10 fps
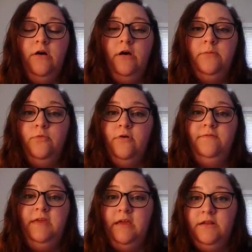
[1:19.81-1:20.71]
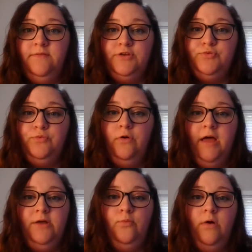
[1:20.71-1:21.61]
on more of the
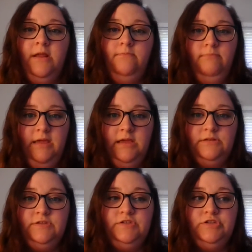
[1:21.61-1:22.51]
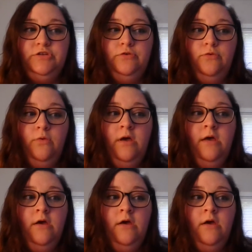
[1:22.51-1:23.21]
individual and what it means to